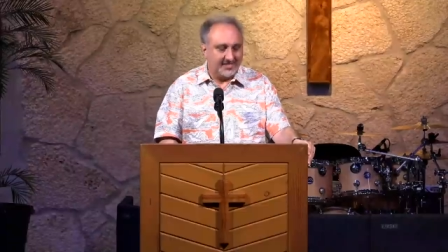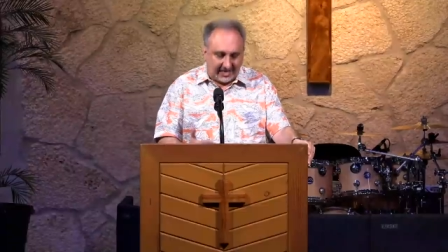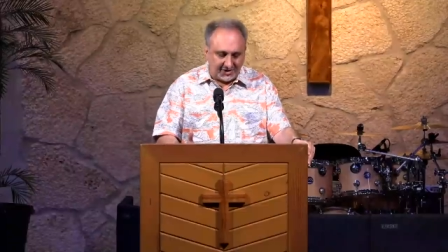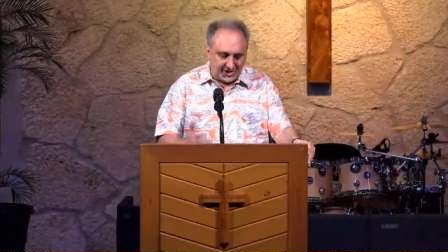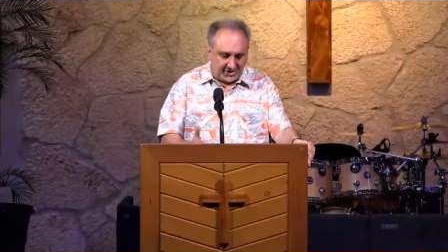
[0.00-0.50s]

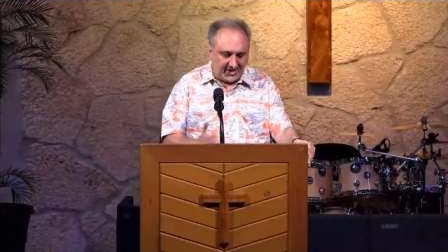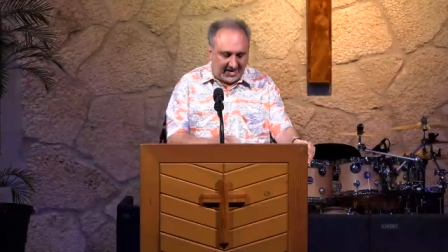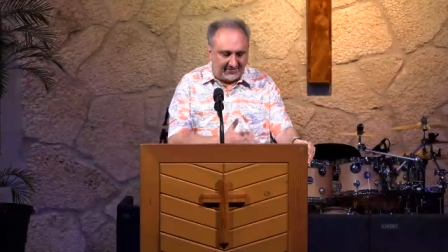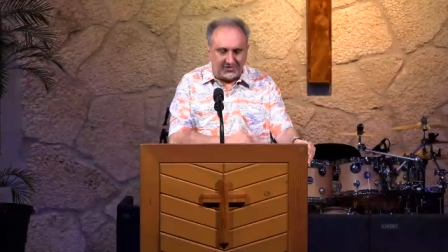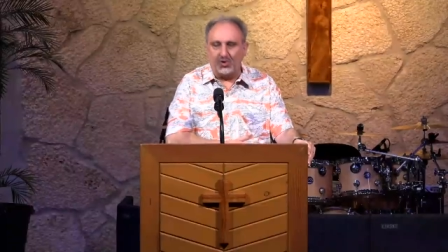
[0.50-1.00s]
Thou
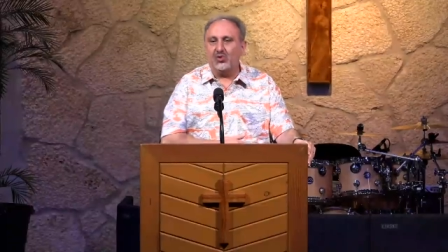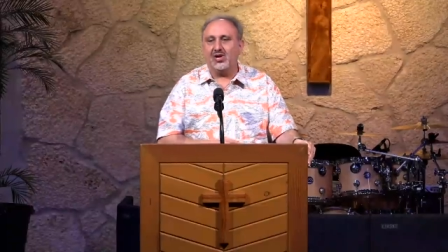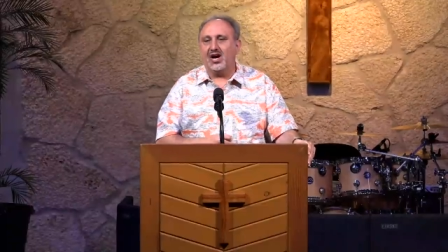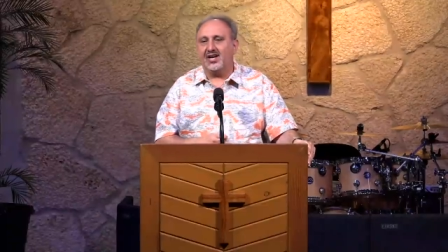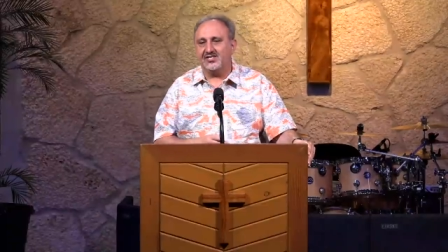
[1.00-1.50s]
shalt have
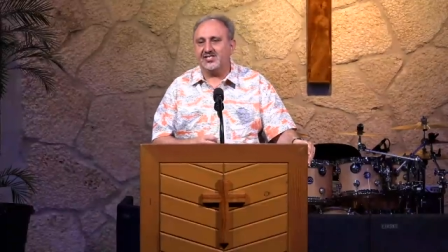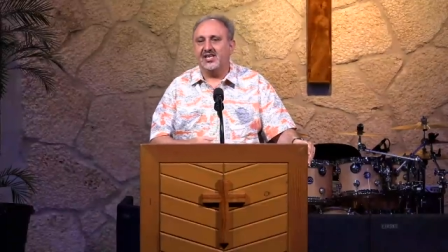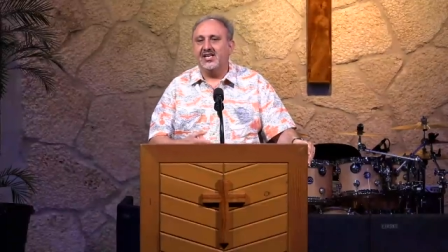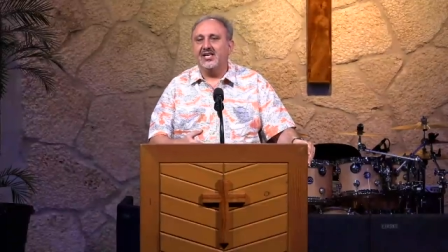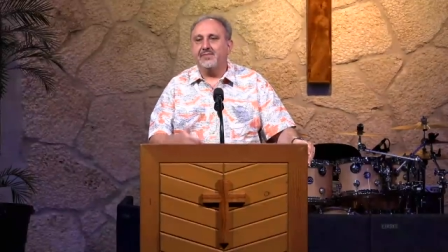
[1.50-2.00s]
no
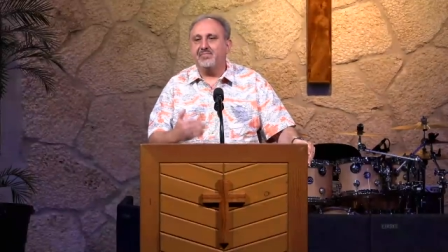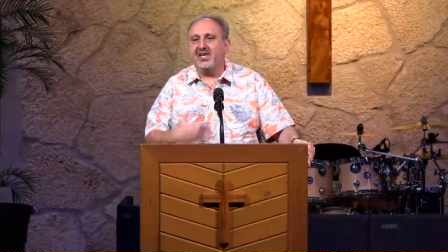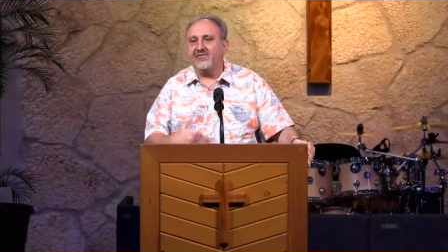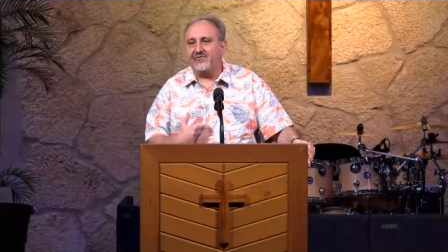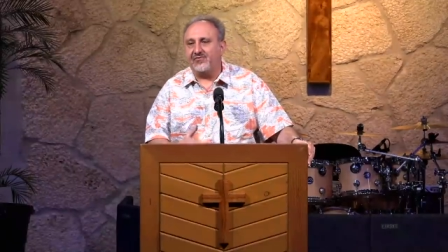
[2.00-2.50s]
gods
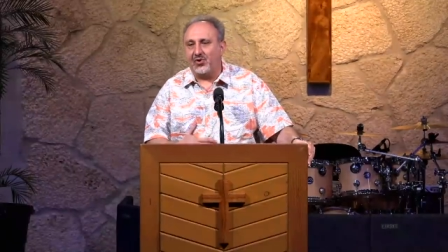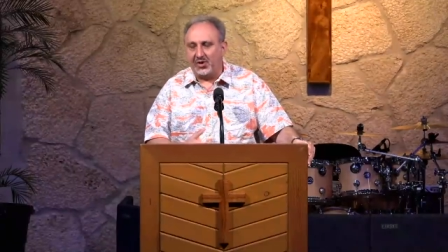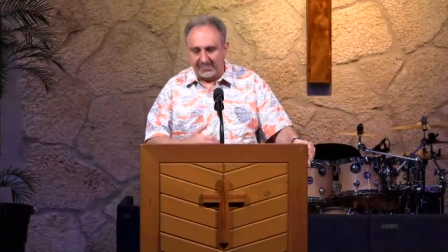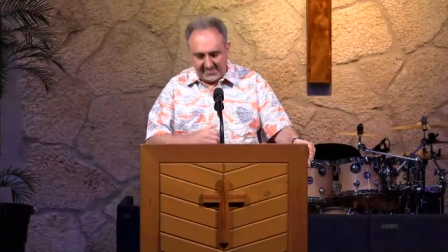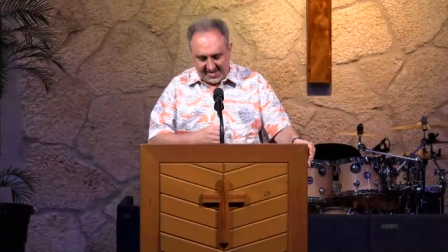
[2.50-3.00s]

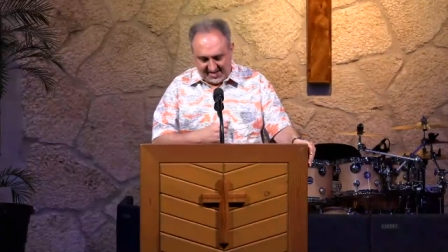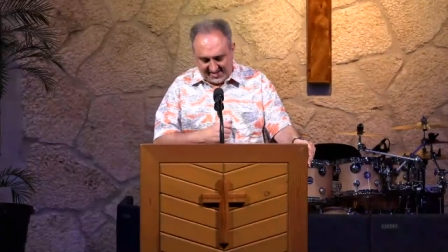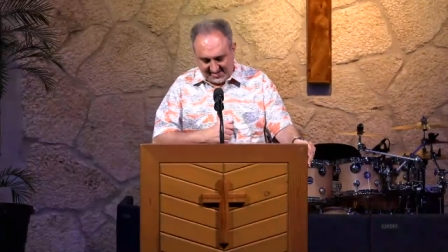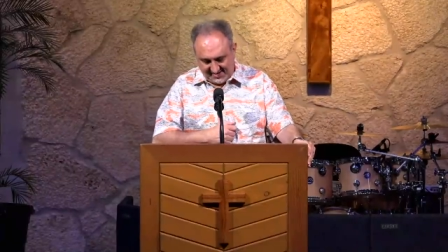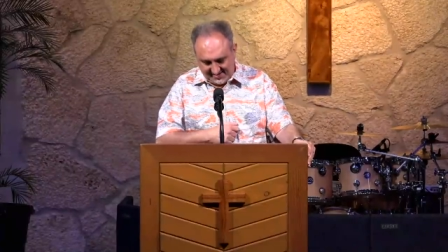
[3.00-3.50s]
before
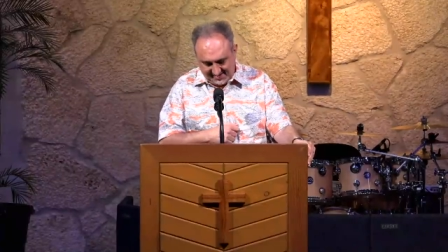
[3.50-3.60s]
me,